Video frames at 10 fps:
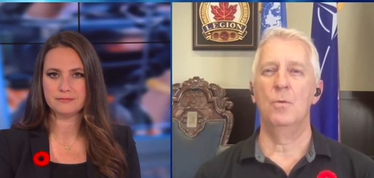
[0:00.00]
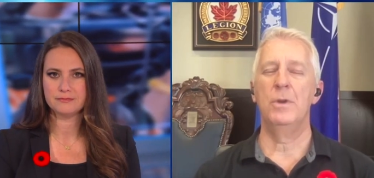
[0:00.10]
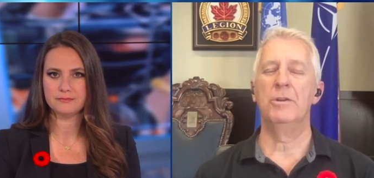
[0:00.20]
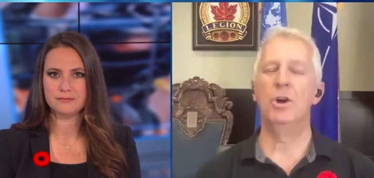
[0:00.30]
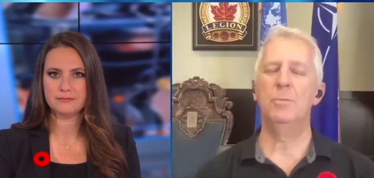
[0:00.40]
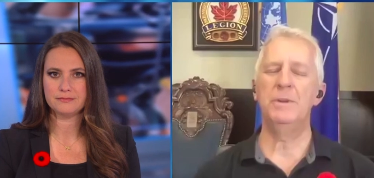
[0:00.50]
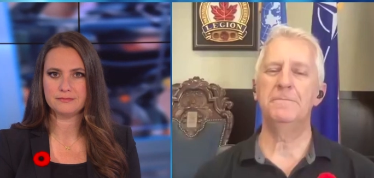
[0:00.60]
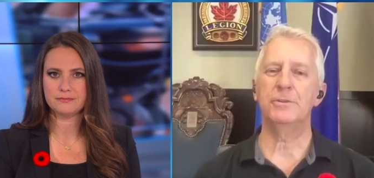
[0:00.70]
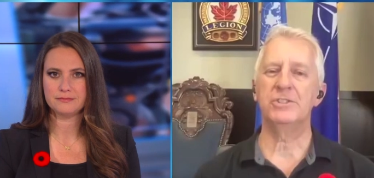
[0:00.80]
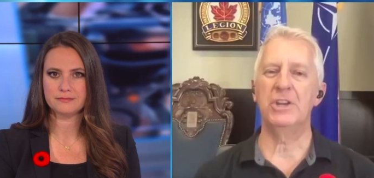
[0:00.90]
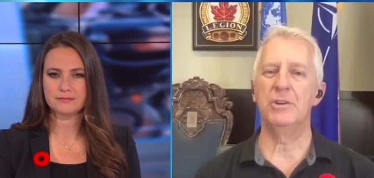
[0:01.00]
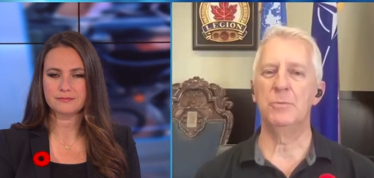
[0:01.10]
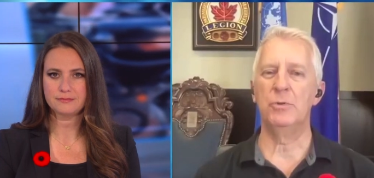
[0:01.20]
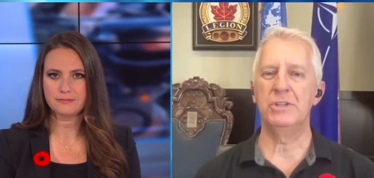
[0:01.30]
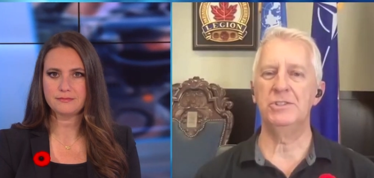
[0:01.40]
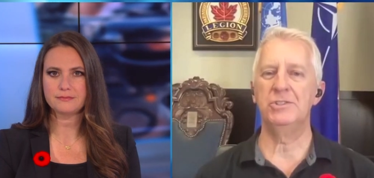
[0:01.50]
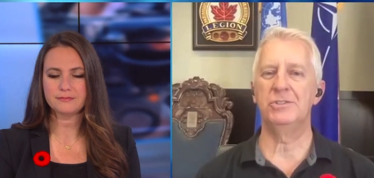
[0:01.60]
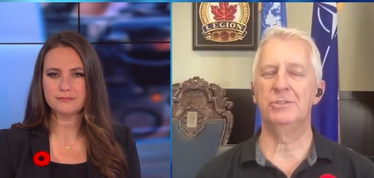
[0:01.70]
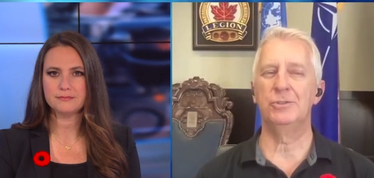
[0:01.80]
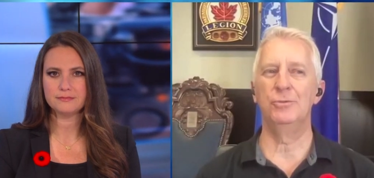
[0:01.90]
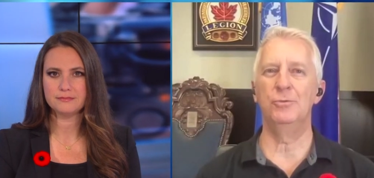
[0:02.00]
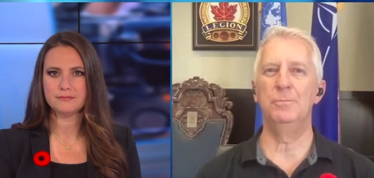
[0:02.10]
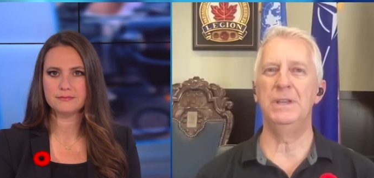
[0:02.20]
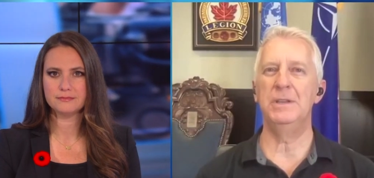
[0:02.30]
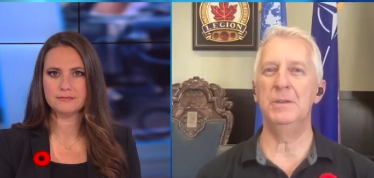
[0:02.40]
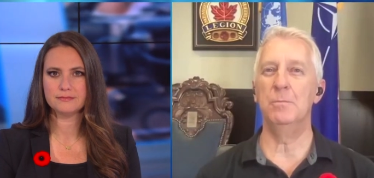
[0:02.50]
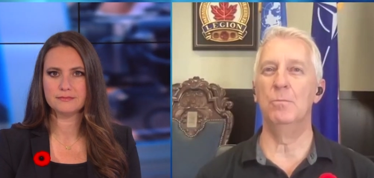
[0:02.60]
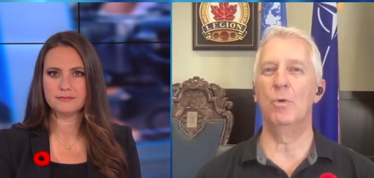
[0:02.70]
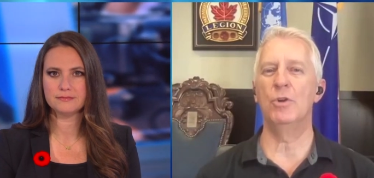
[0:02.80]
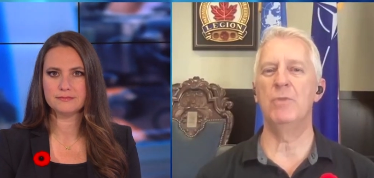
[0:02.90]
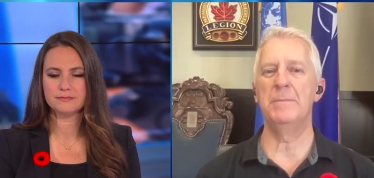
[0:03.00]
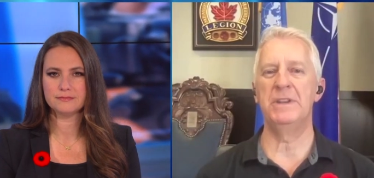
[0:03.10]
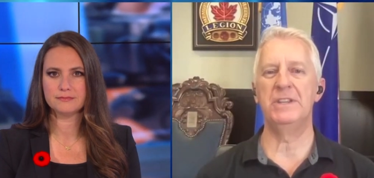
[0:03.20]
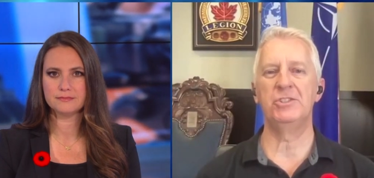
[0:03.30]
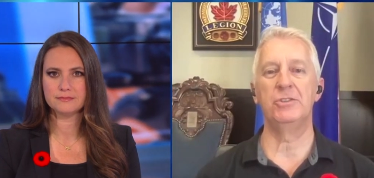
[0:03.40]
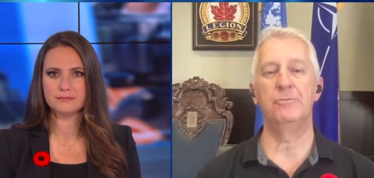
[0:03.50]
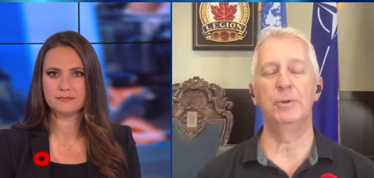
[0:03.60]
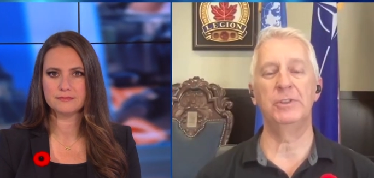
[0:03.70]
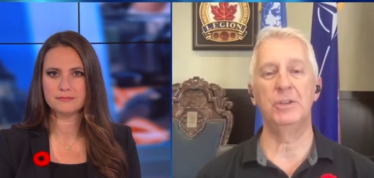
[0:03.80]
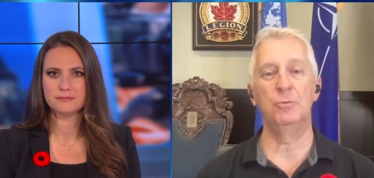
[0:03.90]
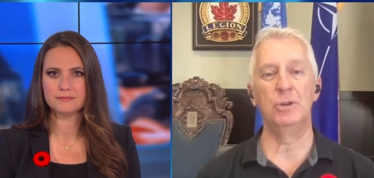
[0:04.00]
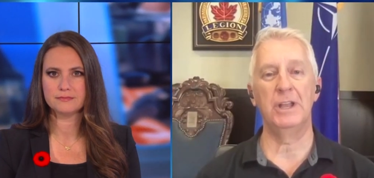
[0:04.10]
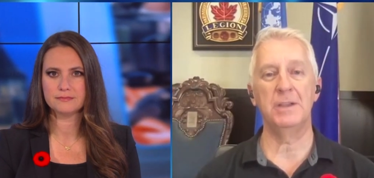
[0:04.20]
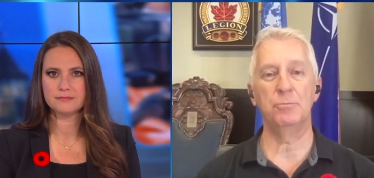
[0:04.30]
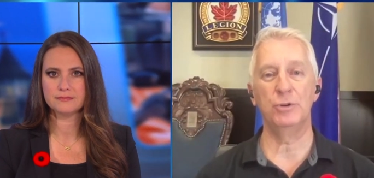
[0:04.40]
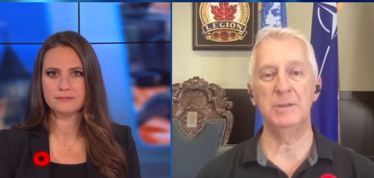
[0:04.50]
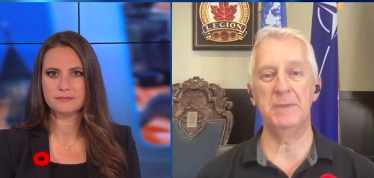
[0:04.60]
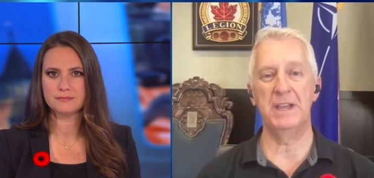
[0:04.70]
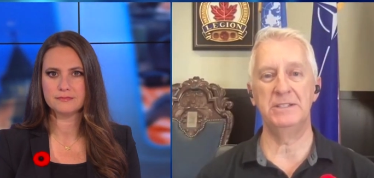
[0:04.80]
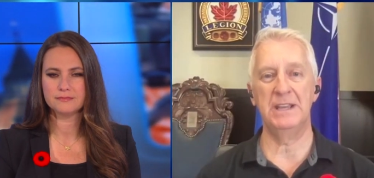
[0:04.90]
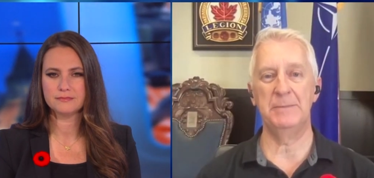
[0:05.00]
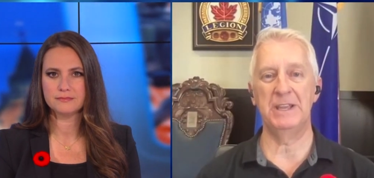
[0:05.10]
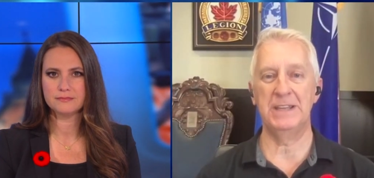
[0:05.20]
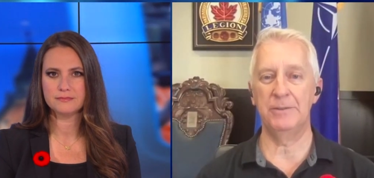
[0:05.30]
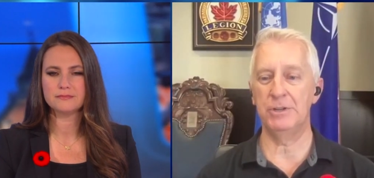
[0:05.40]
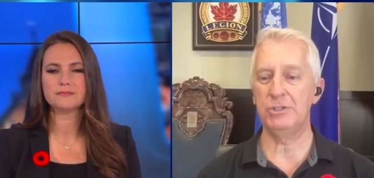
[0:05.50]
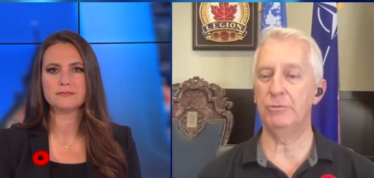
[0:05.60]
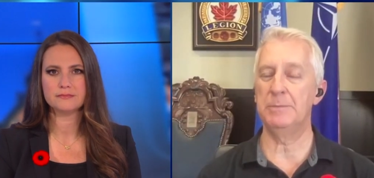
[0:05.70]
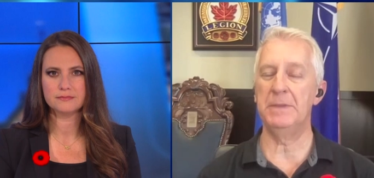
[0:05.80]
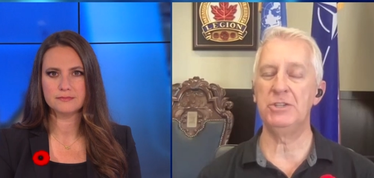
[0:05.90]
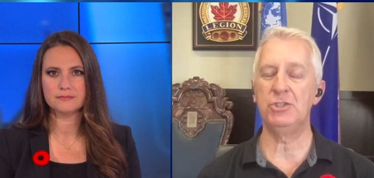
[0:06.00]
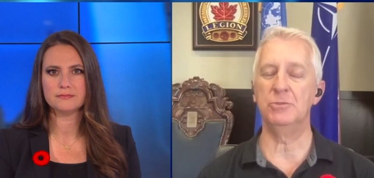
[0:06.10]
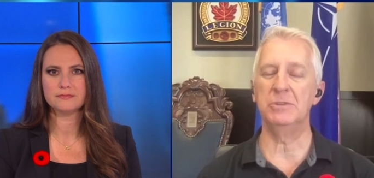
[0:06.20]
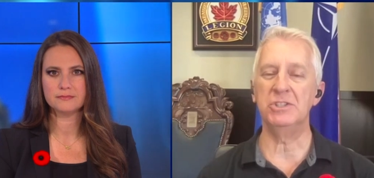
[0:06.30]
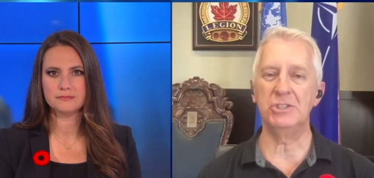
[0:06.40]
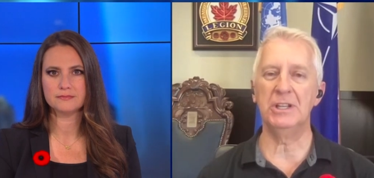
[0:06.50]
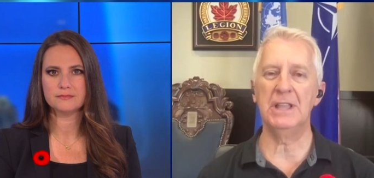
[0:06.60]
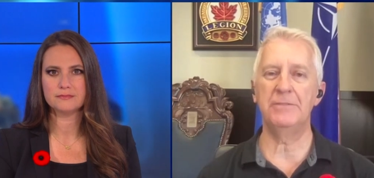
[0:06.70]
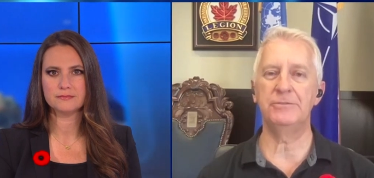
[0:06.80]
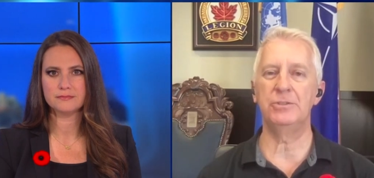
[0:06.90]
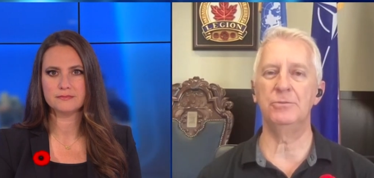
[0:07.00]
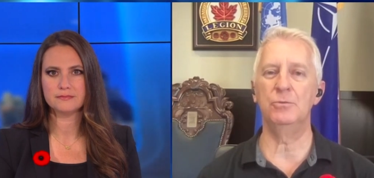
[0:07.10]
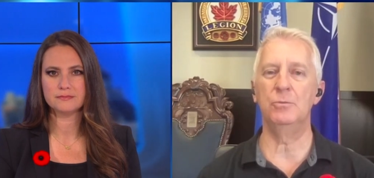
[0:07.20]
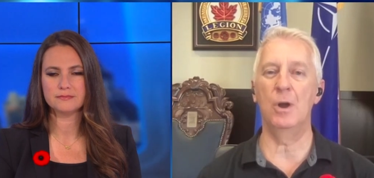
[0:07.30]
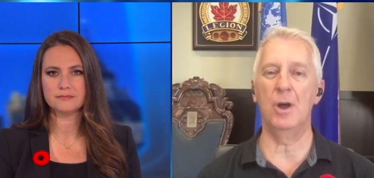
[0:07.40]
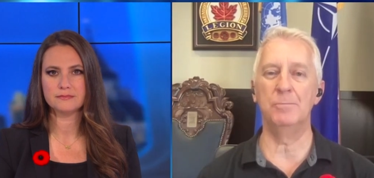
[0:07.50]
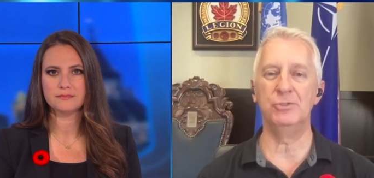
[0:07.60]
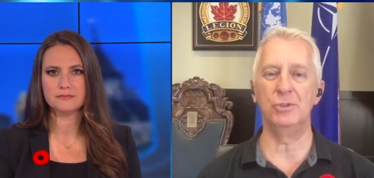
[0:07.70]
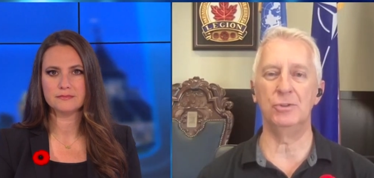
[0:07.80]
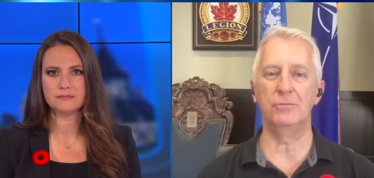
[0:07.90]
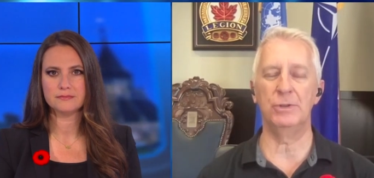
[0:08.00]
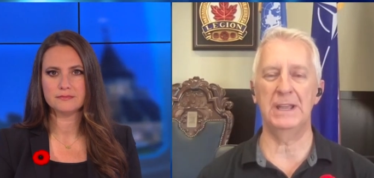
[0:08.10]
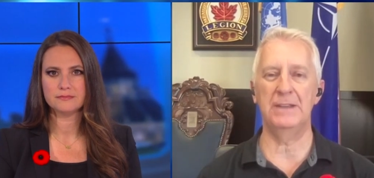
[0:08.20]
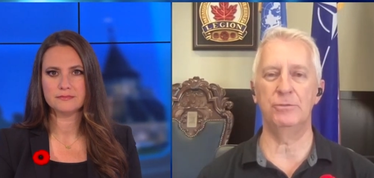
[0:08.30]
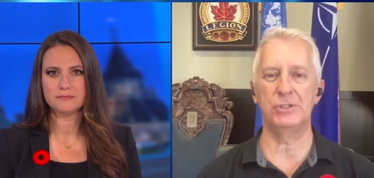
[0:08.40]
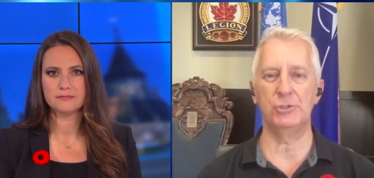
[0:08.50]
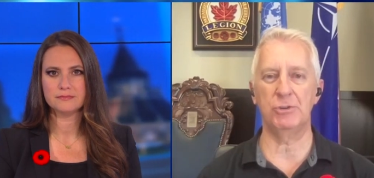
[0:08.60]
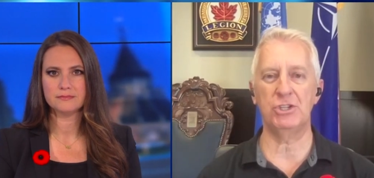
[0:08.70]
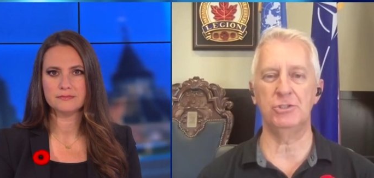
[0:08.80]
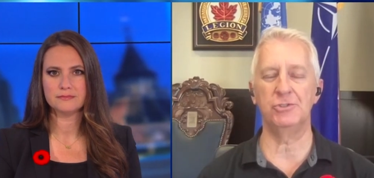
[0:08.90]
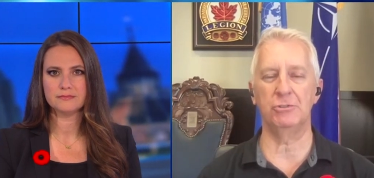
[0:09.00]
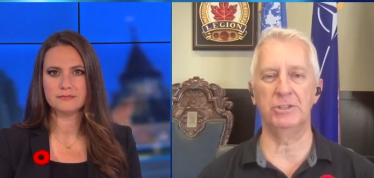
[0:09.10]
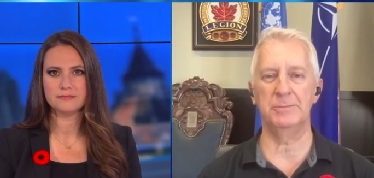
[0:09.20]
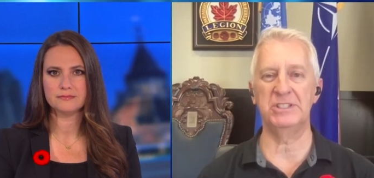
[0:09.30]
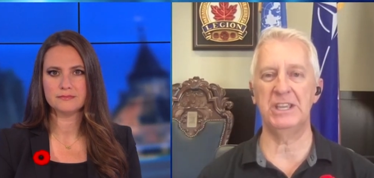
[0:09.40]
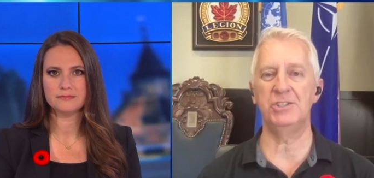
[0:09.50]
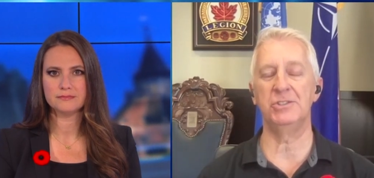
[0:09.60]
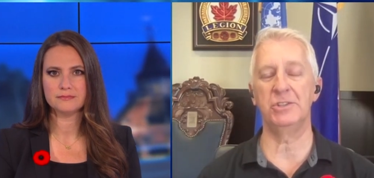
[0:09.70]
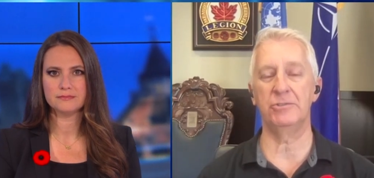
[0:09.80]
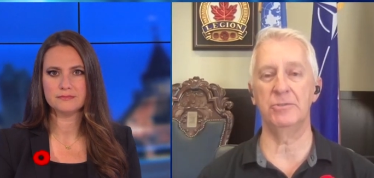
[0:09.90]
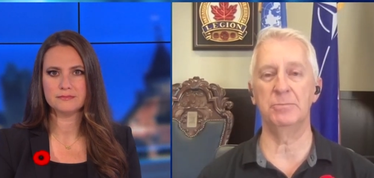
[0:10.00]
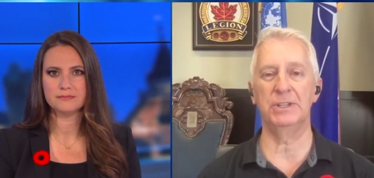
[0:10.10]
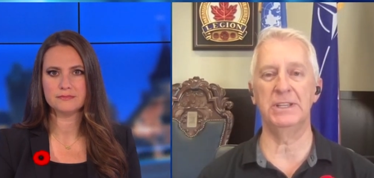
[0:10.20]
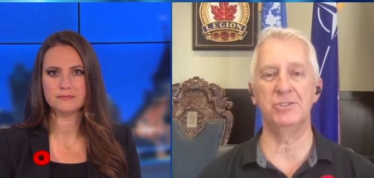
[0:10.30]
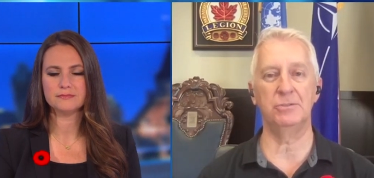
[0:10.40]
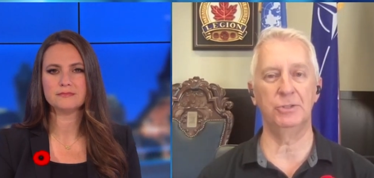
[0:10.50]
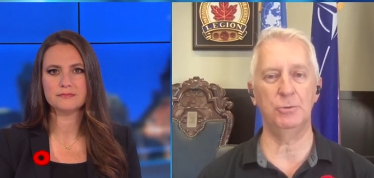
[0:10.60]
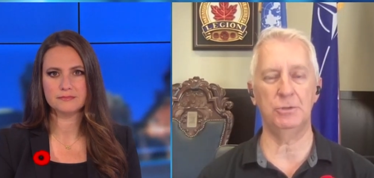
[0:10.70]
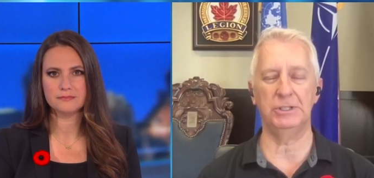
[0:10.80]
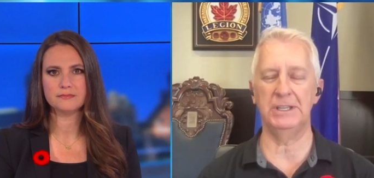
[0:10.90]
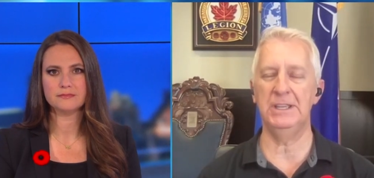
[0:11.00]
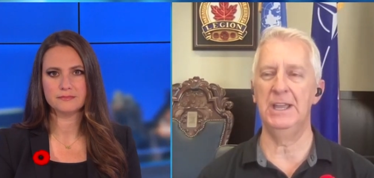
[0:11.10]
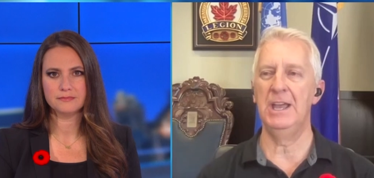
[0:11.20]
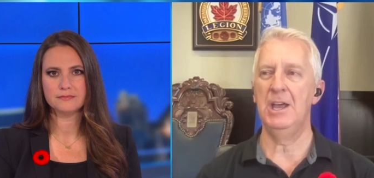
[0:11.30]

Speaker 1: we are hoping for ceremonies to be more reminiscent of what they were like pre pandemic. Now, as you had mentioned, we still have to observe whatever restrictions or limitations that are in place locally,